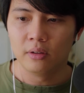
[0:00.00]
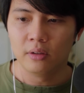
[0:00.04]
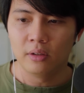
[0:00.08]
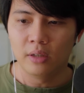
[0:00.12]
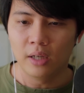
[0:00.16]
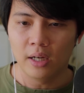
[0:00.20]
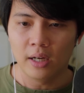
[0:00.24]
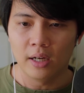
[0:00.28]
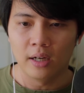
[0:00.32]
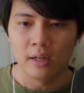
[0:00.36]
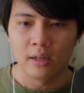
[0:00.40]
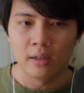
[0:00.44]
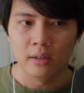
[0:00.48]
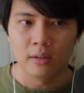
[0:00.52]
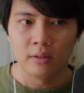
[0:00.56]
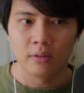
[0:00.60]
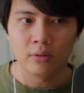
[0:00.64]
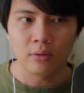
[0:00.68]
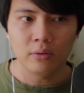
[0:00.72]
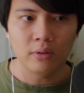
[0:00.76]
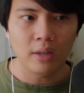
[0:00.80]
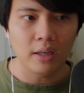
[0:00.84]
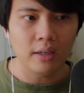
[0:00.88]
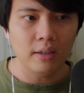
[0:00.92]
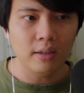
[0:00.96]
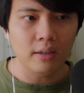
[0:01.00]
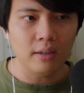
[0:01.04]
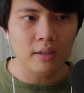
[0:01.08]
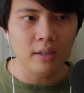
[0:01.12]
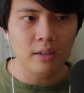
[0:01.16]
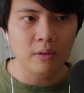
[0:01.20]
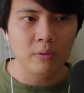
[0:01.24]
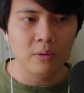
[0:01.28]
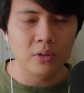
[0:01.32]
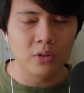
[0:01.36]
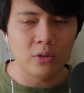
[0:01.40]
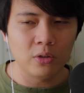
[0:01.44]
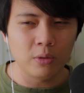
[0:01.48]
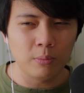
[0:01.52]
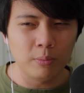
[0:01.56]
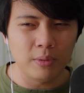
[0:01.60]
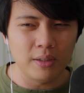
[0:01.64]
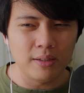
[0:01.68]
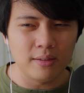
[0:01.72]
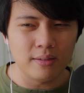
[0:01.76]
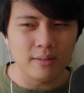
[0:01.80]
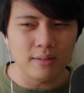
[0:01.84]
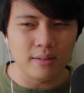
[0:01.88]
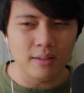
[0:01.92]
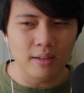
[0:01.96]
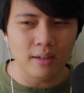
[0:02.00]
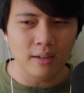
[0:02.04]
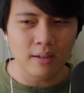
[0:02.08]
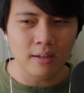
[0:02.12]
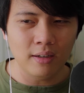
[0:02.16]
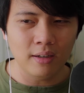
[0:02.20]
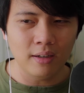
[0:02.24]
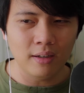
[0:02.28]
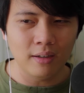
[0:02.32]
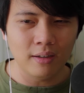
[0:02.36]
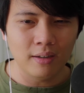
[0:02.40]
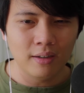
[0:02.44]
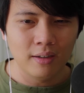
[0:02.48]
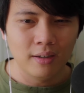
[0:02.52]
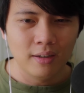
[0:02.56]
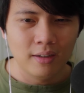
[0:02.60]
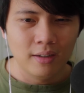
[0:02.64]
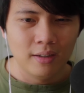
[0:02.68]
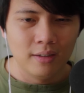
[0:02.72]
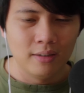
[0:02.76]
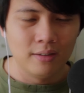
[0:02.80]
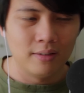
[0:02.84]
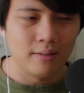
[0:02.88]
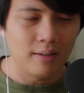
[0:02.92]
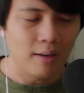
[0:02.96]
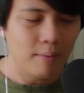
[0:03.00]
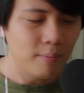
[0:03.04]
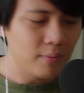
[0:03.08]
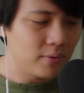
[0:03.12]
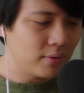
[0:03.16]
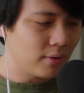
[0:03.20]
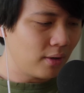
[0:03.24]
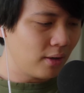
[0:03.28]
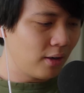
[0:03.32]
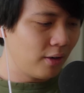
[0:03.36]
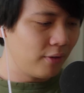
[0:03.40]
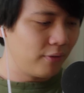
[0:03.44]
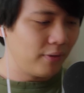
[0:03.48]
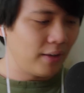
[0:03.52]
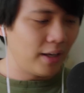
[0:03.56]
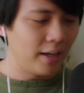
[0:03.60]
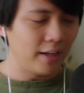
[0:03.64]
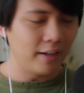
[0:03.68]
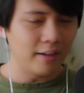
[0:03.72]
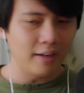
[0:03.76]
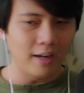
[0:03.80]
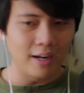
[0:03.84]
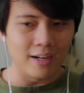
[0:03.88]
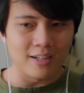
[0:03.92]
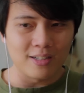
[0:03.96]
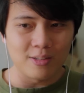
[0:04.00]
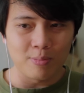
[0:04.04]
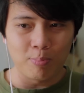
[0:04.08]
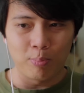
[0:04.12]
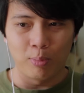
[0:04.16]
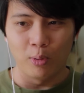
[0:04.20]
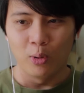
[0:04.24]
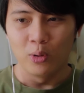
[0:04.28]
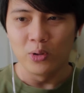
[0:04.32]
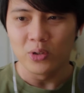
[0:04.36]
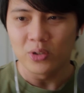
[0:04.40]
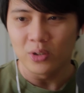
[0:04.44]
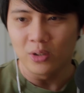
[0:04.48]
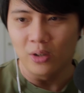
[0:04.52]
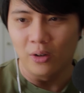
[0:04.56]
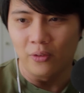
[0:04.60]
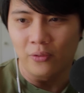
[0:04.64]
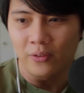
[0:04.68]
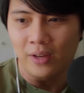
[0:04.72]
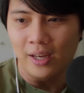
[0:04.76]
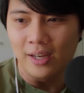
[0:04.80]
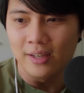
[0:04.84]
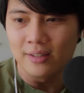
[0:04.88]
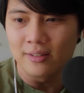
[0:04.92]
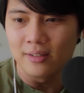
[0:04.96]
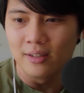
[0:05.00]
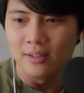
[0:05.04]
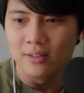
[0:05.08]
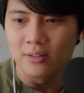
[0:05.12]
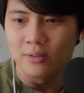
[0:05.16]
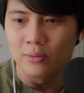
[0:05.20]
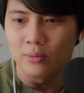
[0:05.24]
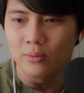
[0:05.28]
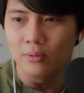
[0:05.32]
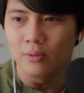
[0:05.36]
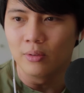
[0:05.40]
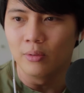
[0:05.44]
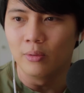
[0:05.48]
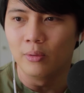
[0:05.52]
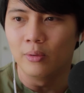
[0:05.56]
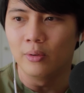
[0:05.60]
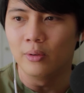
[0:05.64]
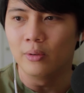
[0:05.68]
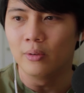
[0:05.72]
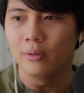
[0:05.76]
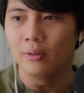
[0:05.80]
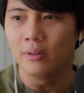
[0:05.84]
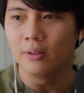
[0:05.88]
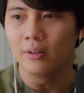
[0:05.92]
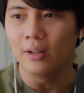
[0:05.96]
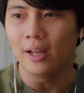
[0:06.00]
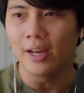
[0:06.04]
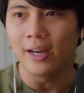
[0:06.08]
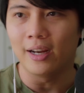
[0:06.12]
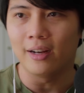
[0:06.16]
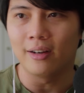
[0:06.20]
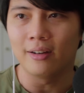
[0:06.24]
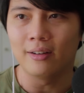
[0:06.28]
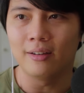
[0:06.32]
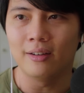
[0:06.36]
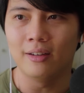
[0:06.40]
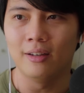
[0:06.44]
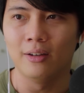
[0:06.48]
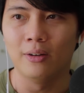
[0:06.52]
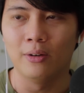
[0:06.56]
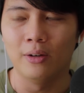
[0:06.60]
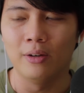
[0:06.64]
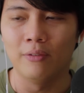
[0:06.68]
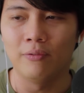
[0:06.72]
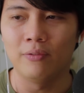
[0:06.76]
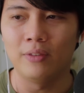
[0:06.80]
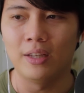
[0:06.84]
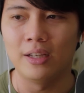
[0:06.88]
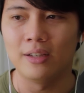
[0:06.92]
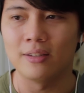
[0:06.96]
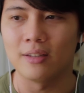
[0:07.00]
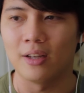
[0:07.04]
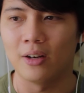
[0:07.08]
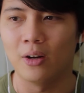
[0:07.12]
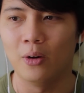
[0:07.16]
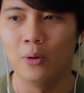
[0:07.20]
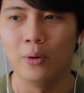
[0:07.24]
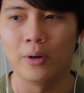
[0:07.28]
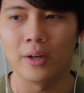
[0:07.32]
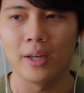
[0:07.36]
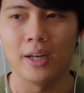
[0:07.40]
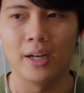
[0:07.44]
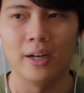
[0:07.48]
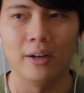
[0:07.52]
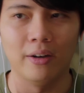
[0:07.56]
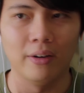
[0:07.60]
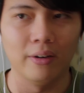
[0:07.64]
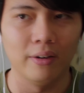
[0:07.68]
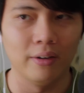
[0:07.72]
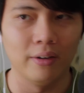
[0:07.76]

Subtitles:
Yeah. So technically, we should be seeing some sort of like explosion of cases, if things are not working out.